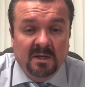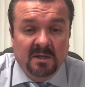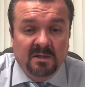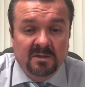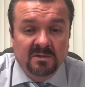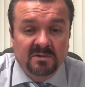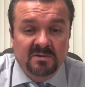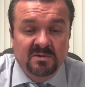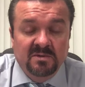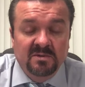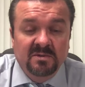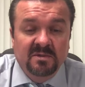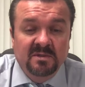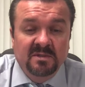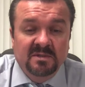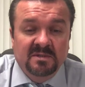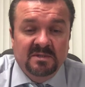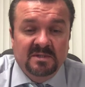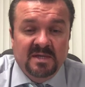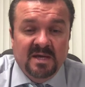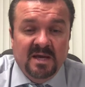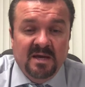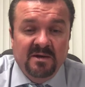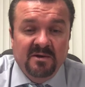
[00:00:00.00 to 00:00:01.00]

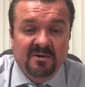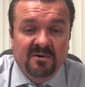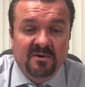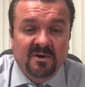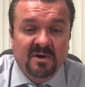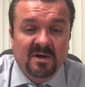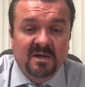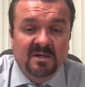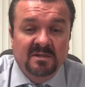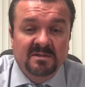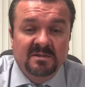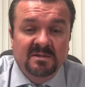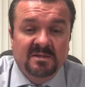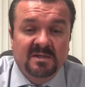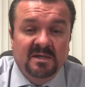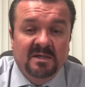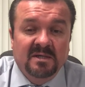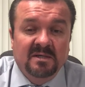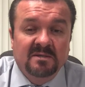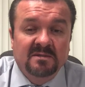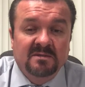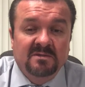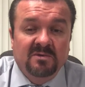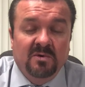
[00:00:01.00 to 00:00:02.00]
Students categorized
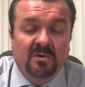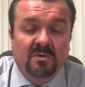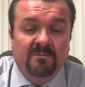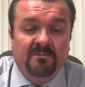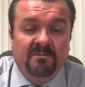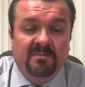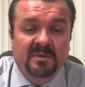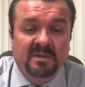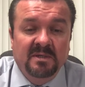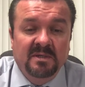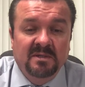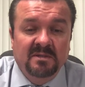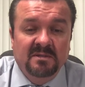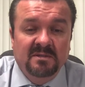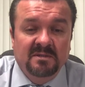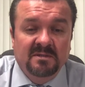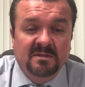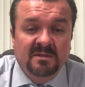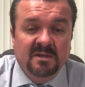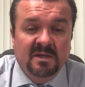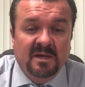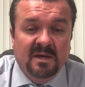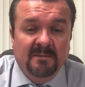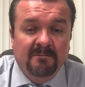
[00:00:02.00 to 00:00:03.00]
as
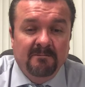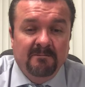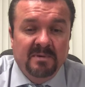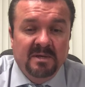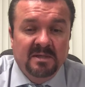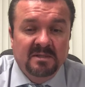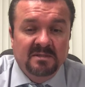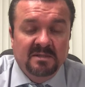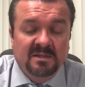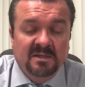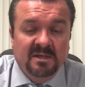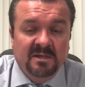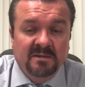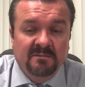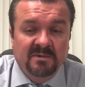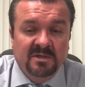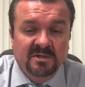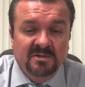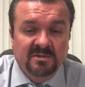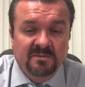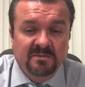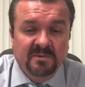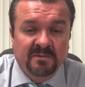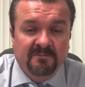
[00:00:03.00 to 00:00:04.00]
obese at baseline
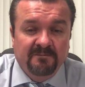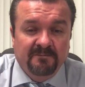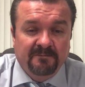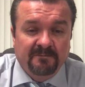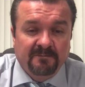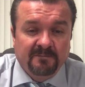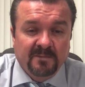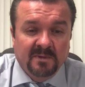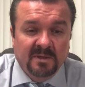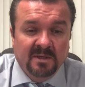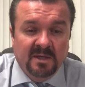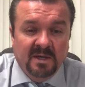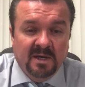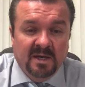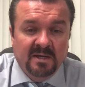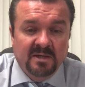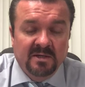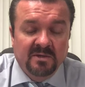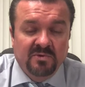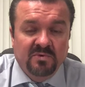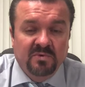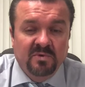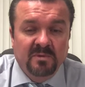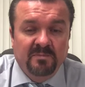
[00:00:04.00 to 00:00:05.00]
measurement had
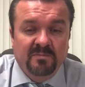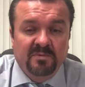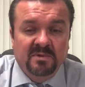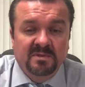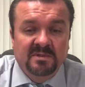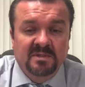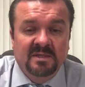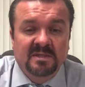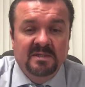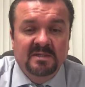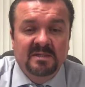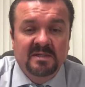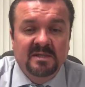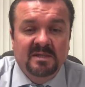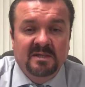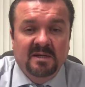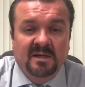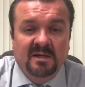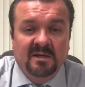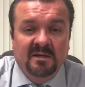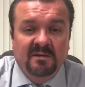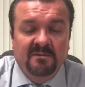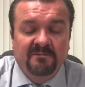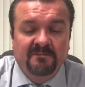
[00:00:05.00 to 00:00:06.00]
a 3%
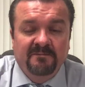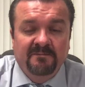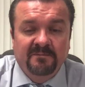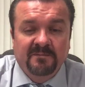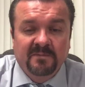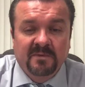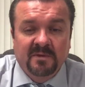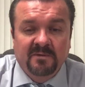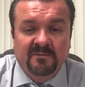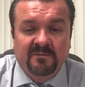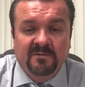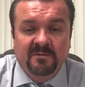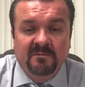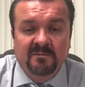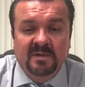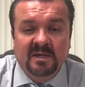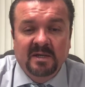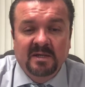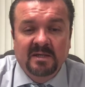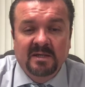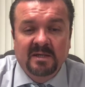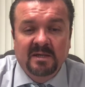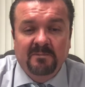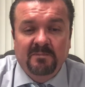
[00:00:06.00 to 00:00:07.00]
decline from
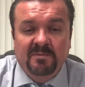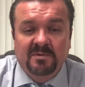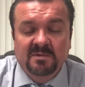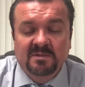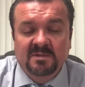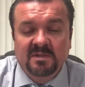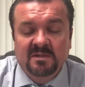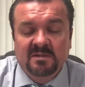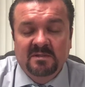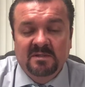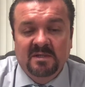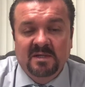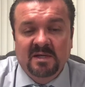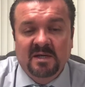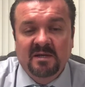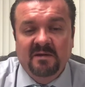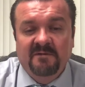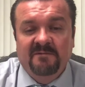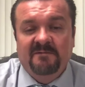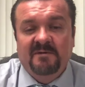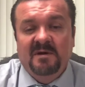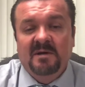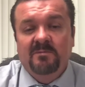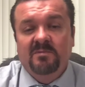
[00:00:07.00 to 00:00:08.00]
98% to
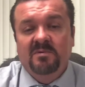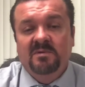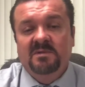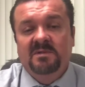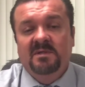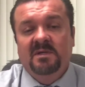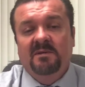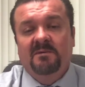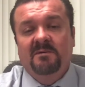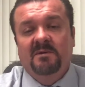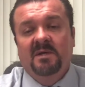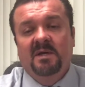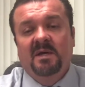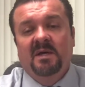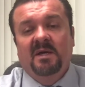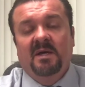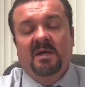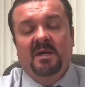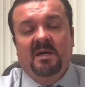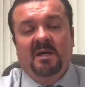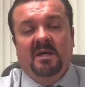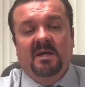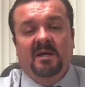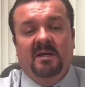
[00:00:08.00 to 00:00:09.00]
95%,
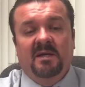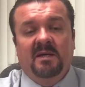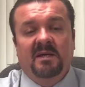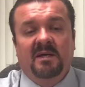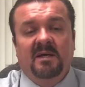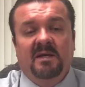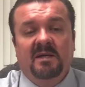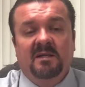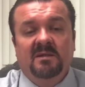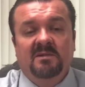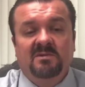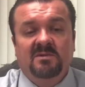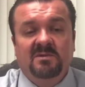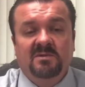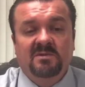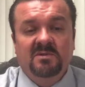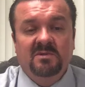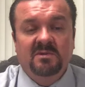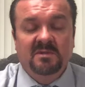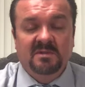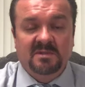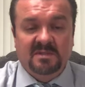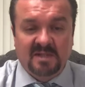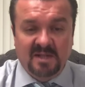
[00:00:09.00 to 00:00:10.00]
and
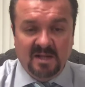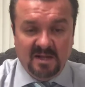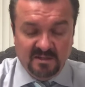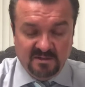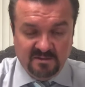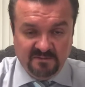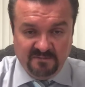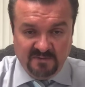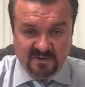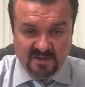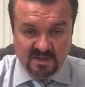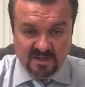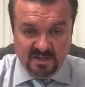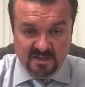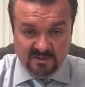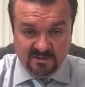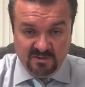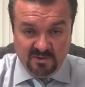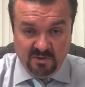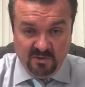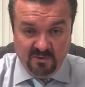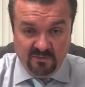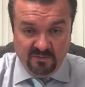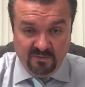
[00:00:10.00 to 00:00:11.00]
students classified
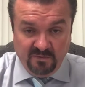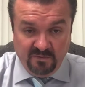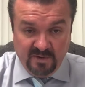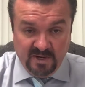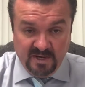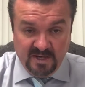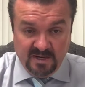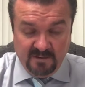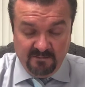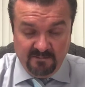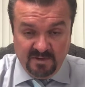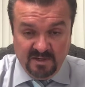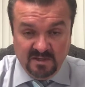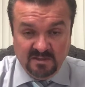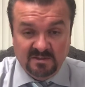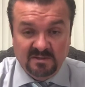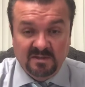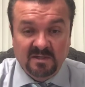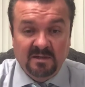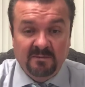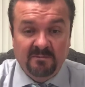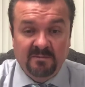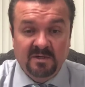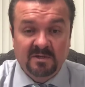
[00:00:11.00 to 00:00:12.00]
as overweight at
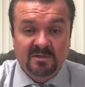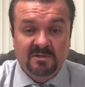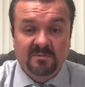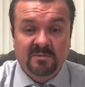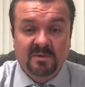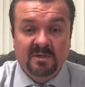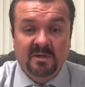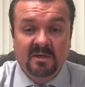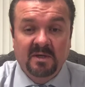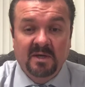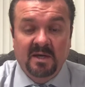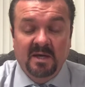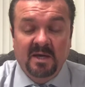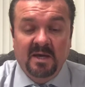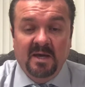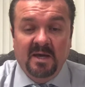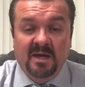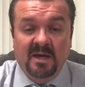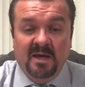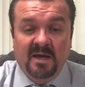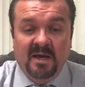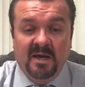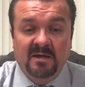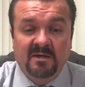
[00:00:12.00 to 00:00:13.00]
baseline measurement
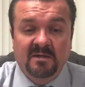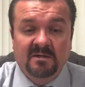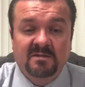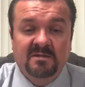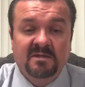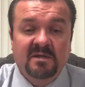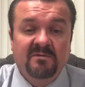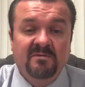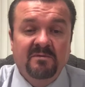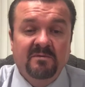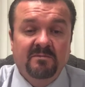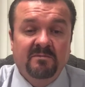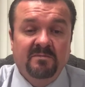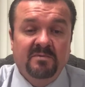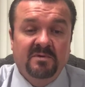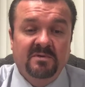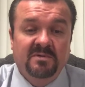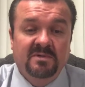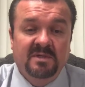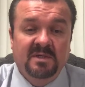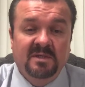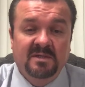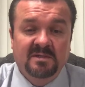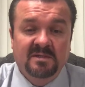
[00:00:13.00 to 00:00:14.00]
had a
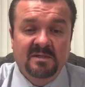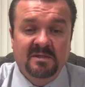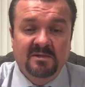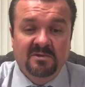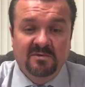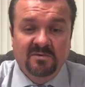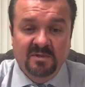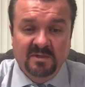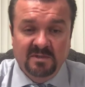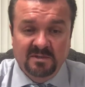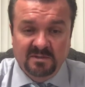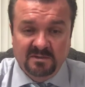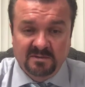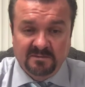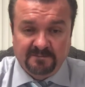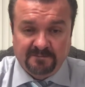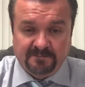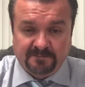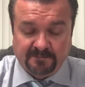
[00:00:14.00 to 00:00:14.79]
7% decrease